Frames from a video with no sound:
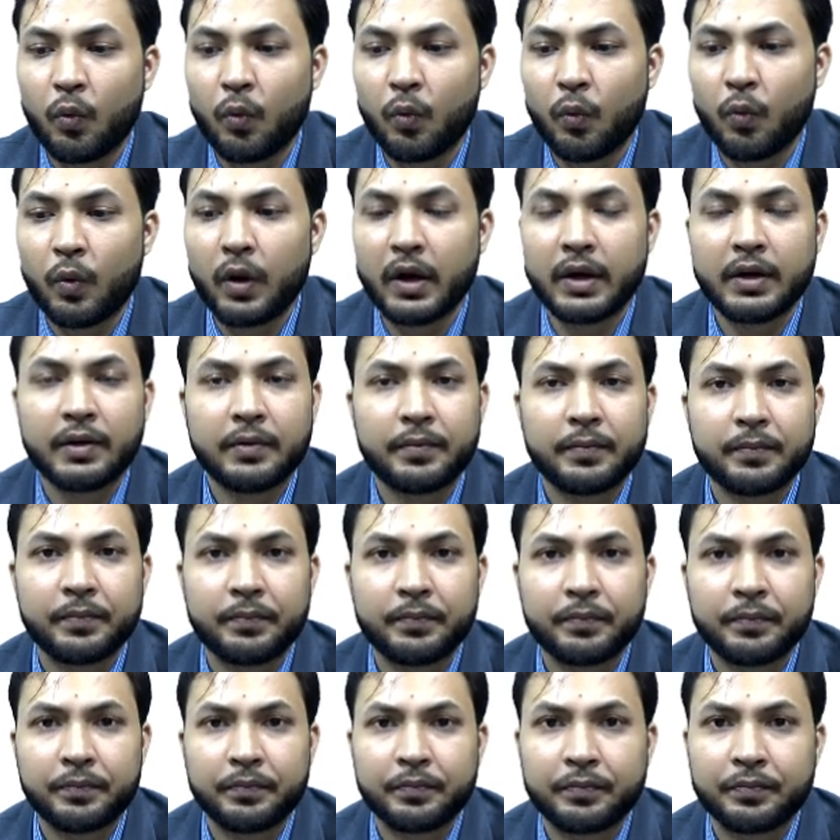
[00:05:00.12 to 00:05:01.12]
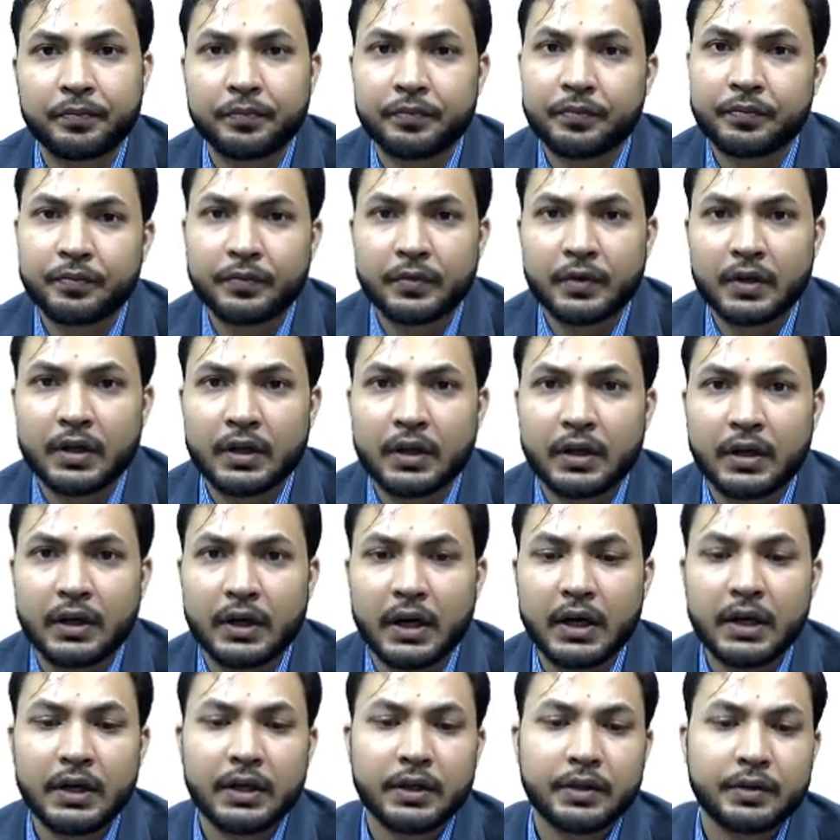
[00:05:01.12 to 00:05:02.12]
1,
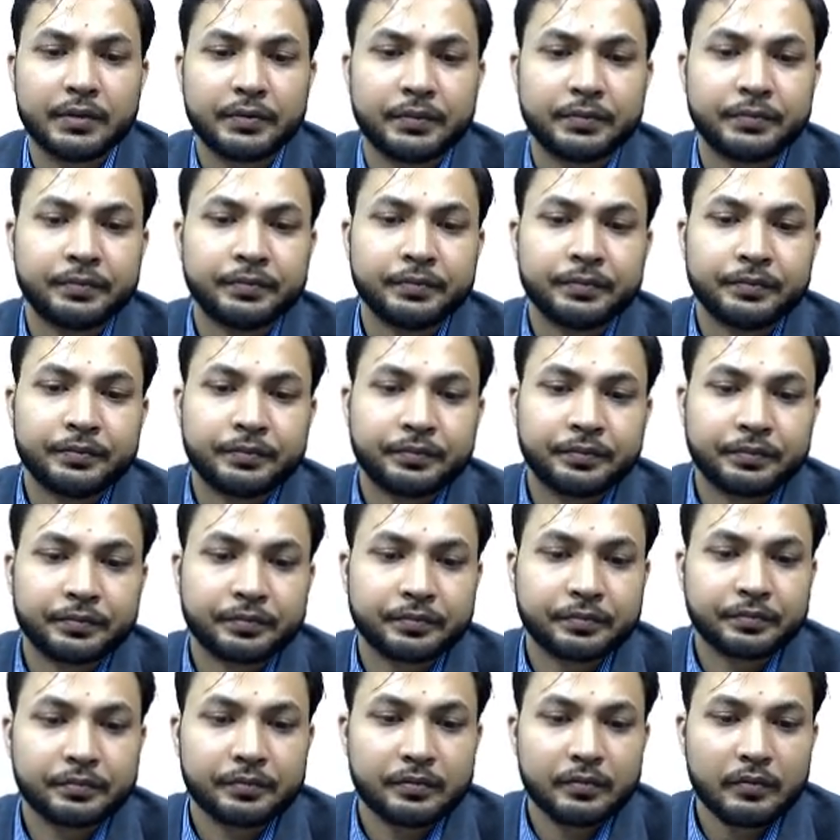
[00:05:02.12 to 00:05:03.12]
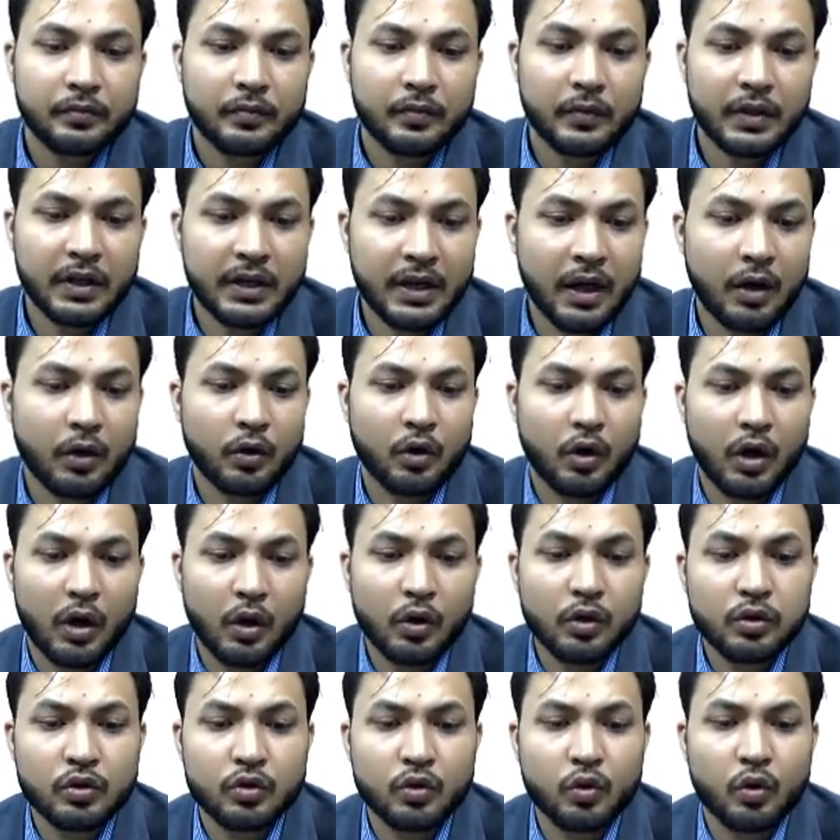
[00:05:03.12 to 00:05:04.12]
right? Now
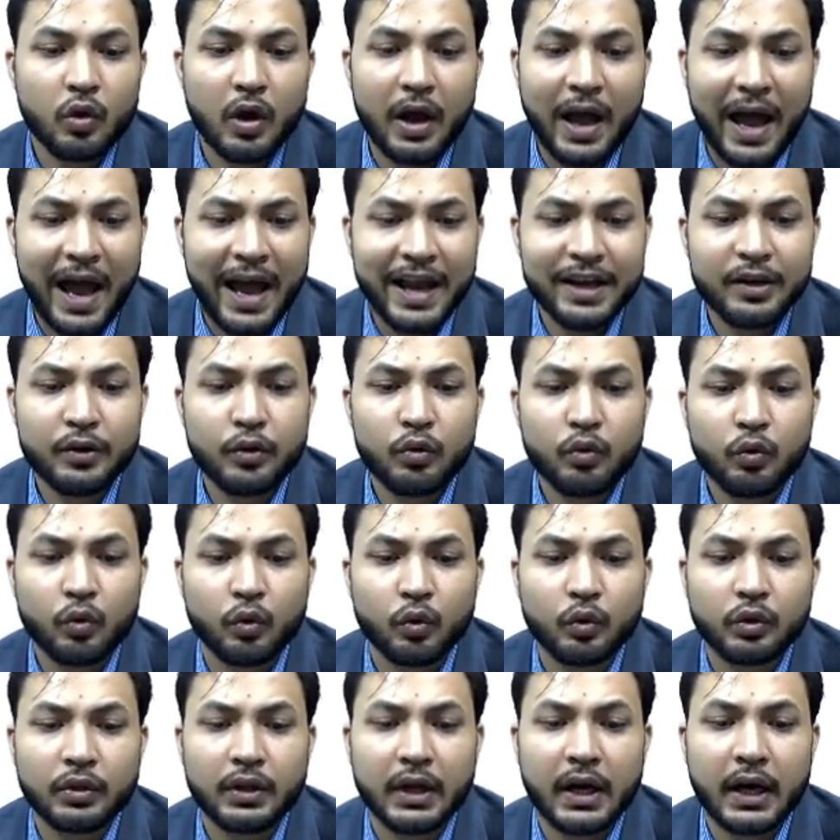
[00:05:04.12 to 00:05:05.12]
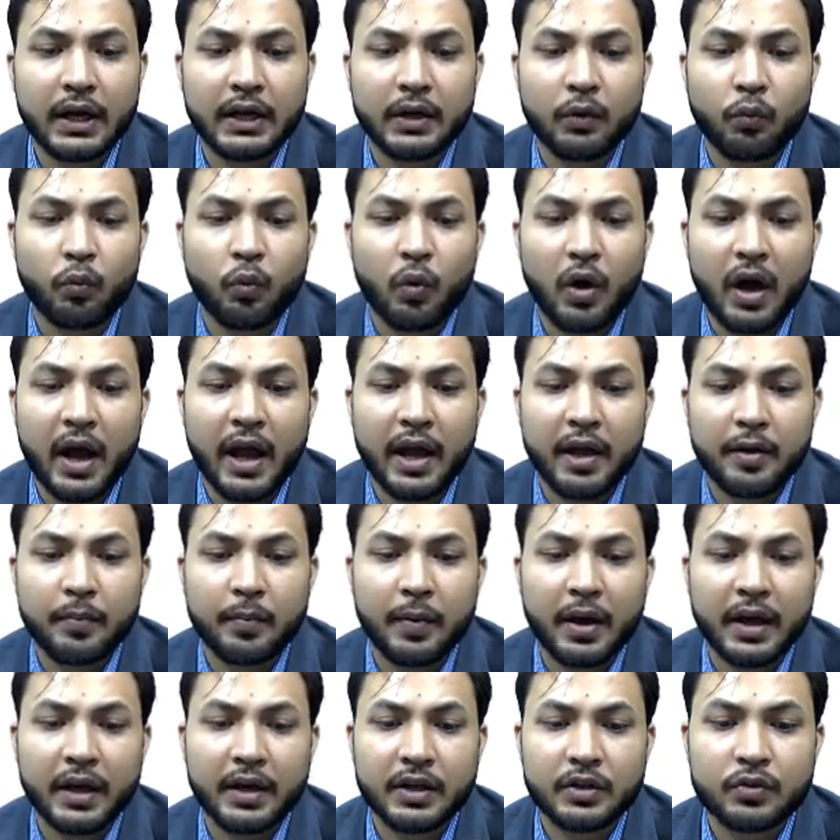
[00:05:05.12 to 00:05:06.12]
also I know that y
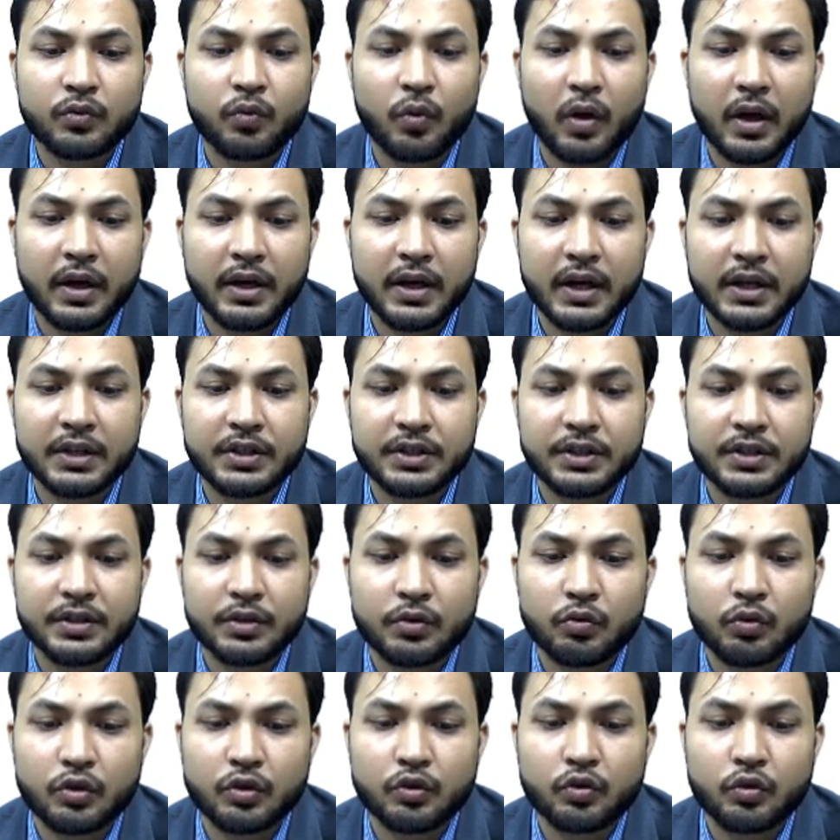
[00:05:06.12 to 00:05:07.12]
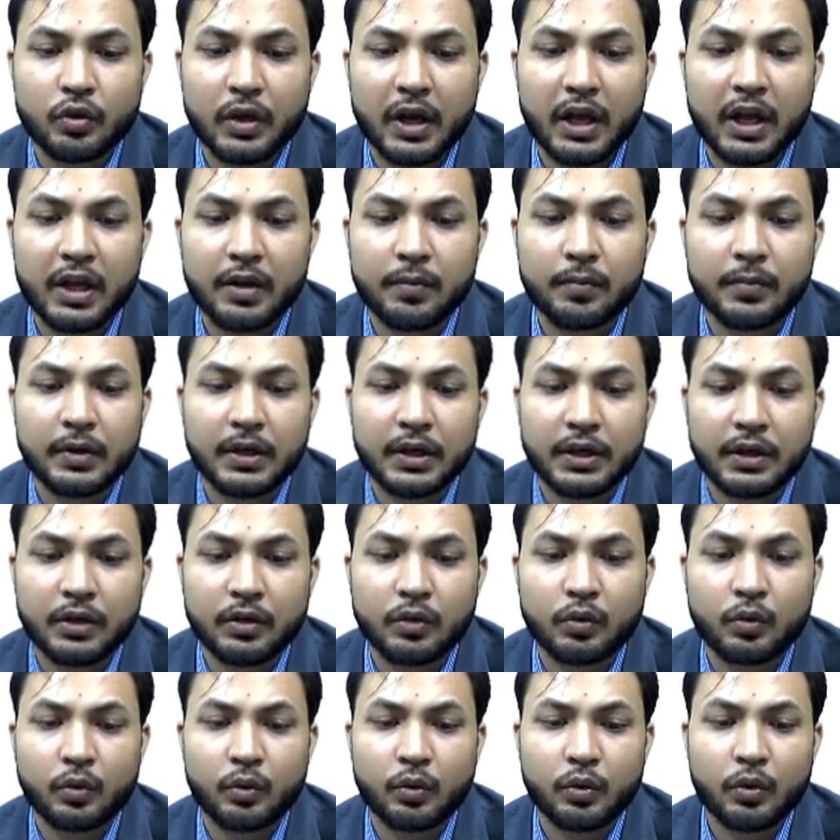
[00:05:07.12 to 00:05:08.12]
minus y dash is equal to m
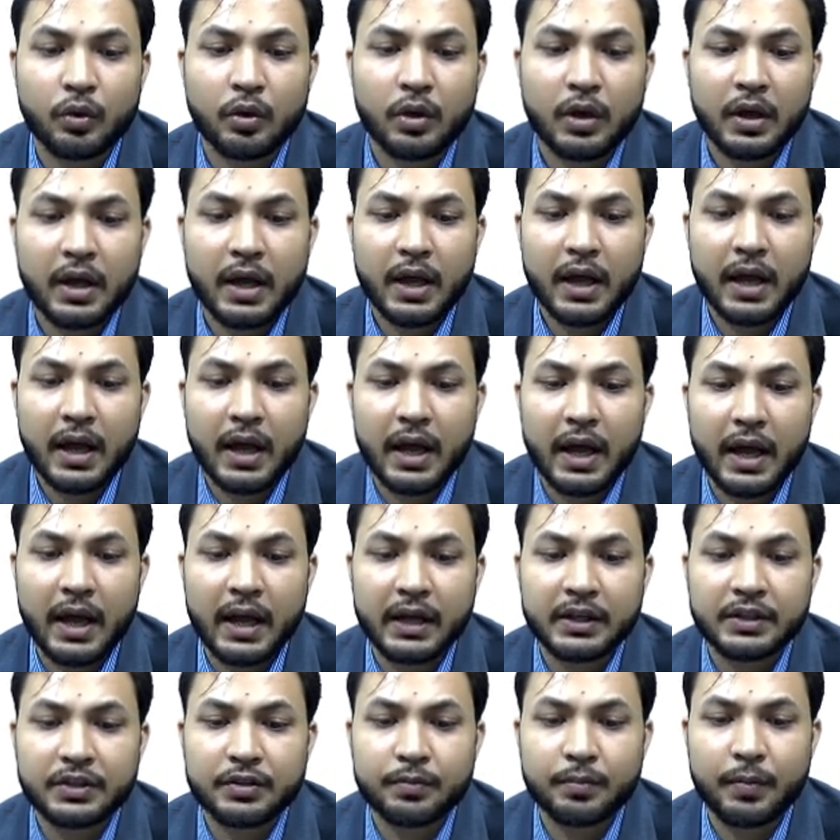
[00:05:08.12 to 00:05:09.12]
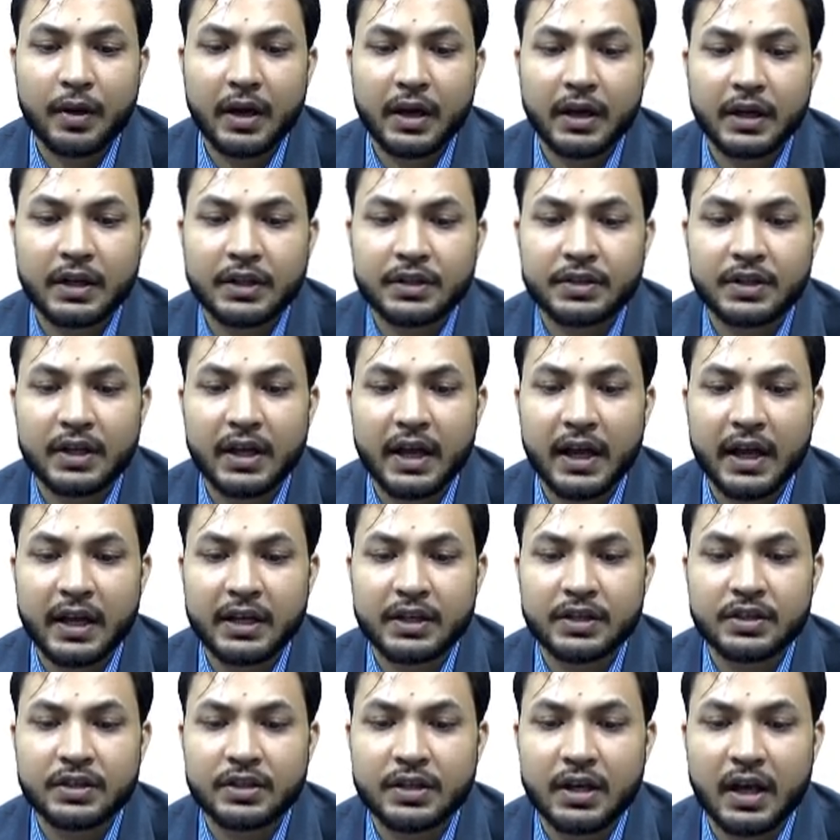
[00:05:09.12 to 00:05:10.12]
into x minus
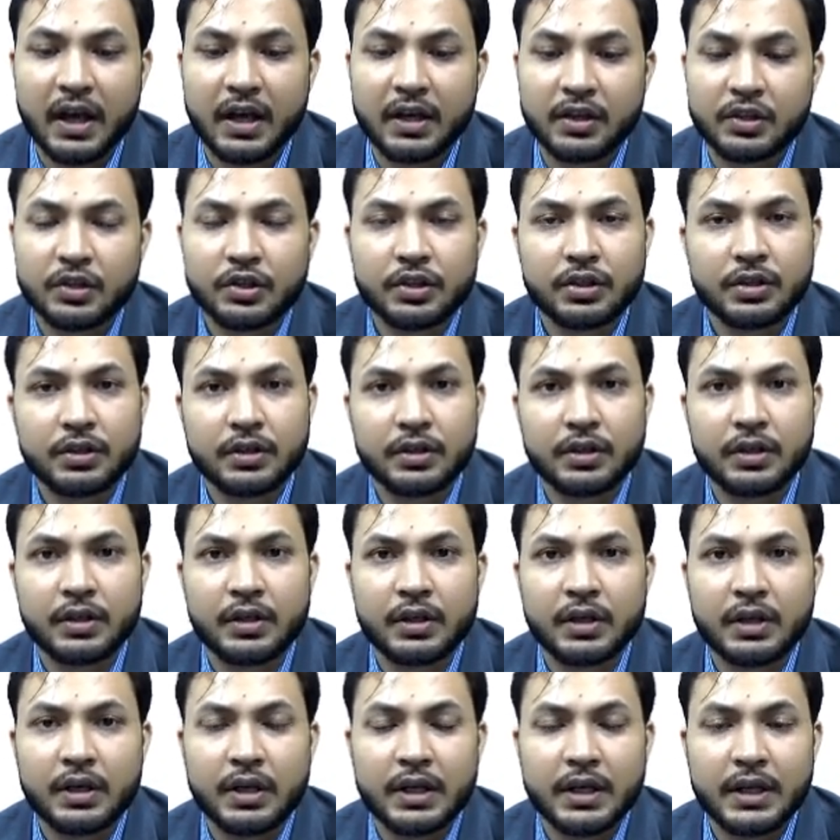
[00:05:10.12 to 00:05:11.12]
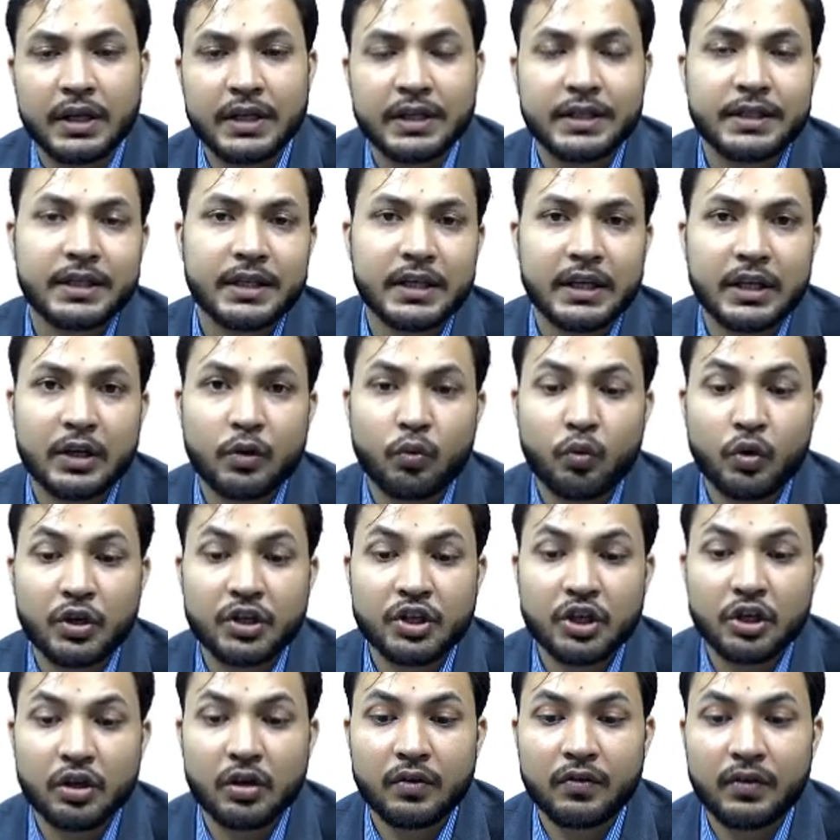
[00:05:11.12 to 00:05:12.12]
x dash is the
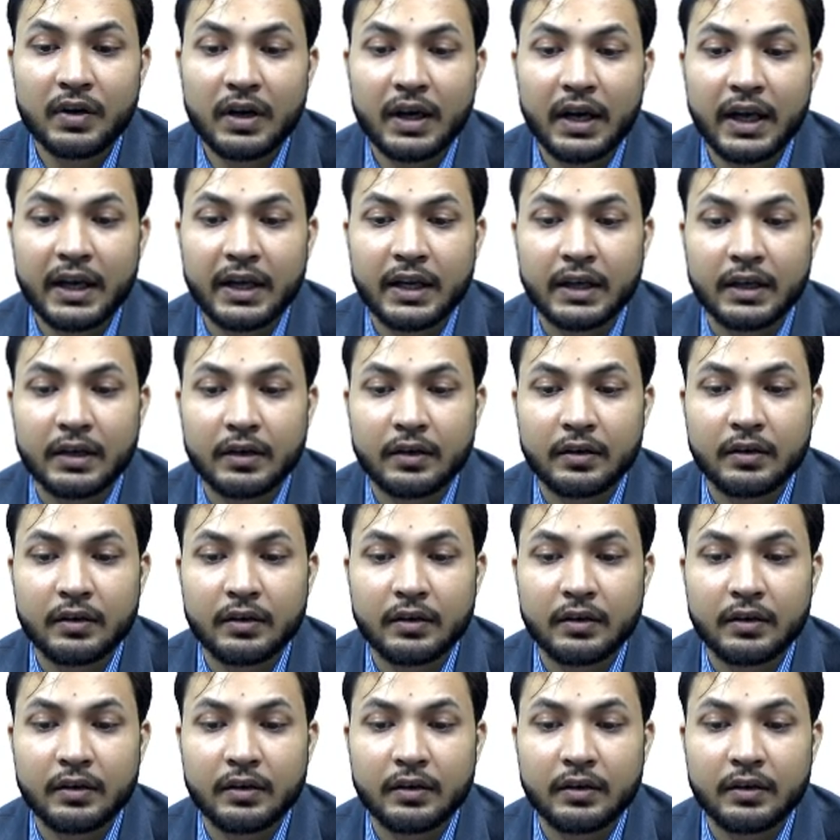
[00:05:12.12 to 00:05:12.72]
equation of a line,